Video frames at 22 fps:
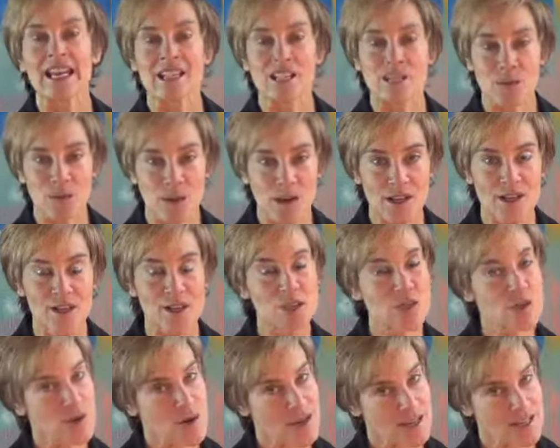So I'll
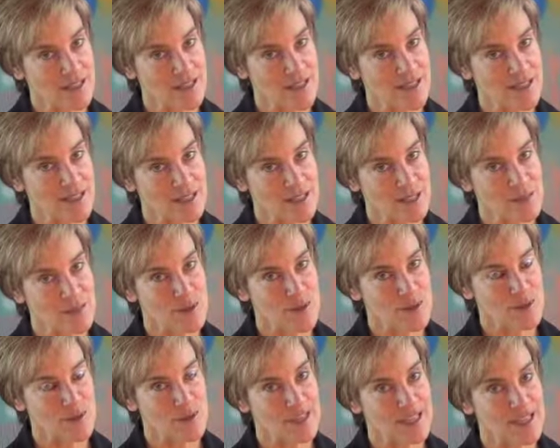address some of
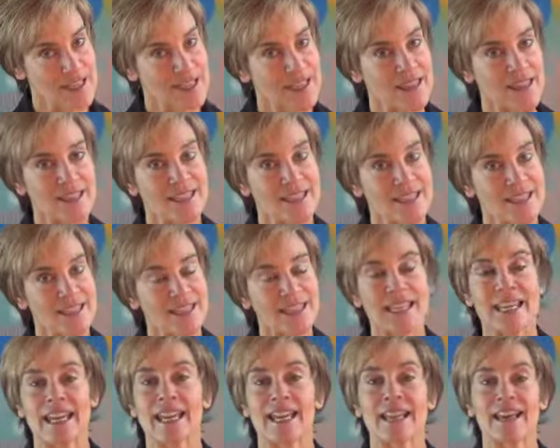those key
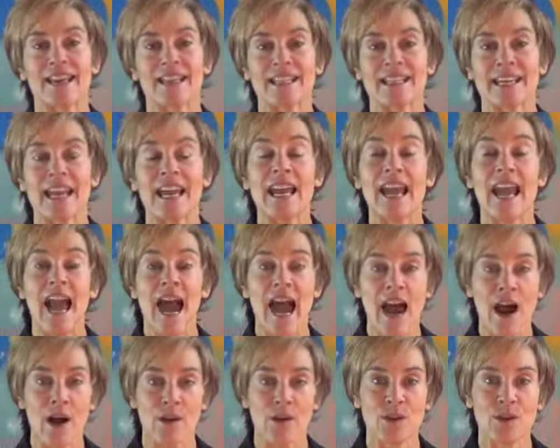things and
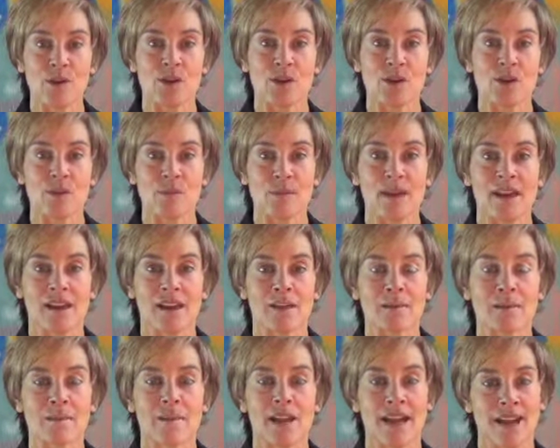how you can make
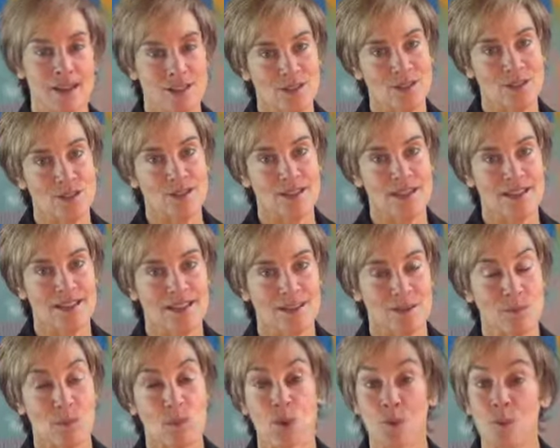exercise
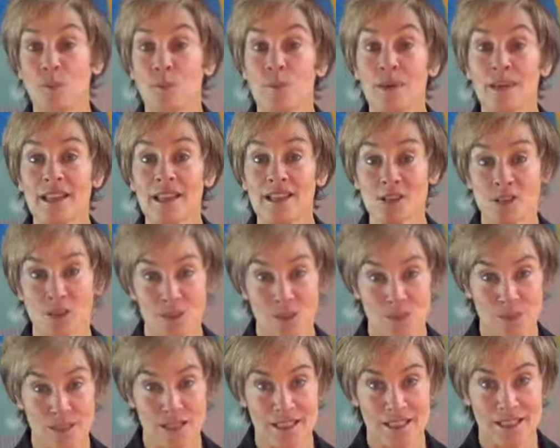a more
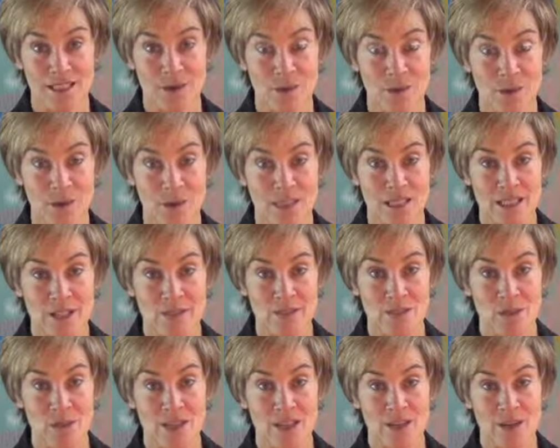pleasurable experience
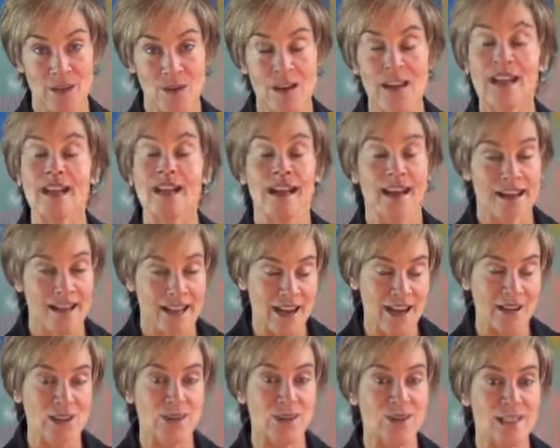for you, and
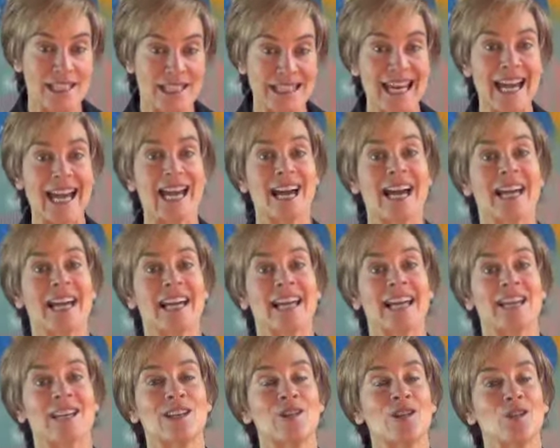how you can
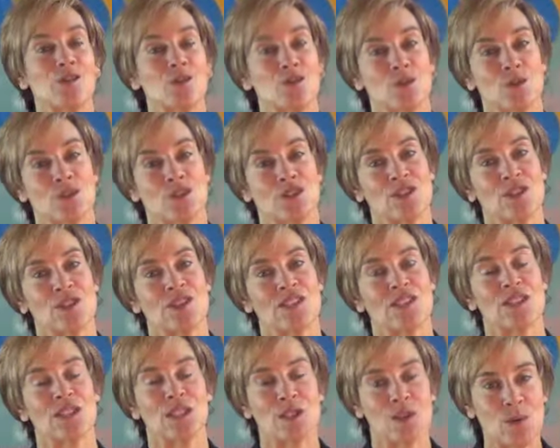tie
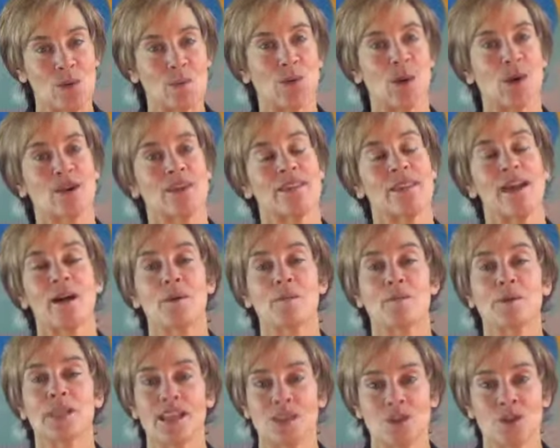nutrition to a part of
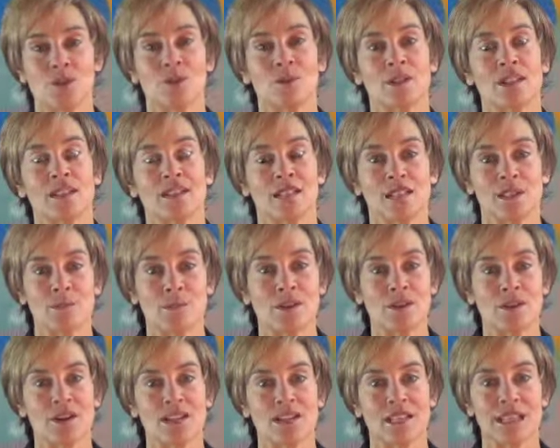that pleasurable
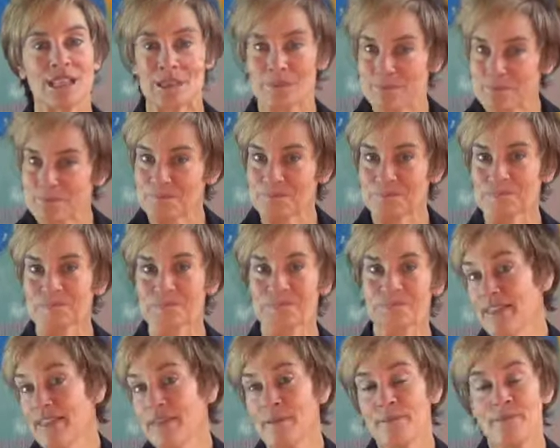experience.
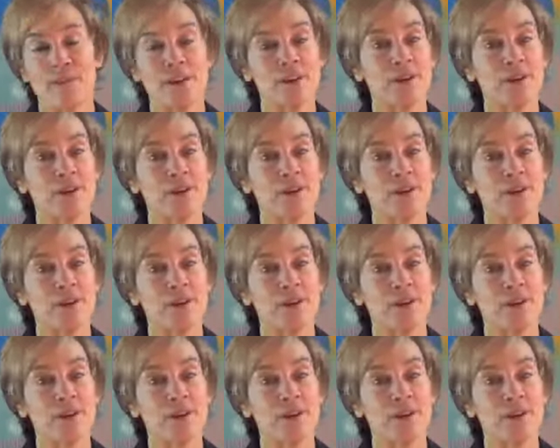The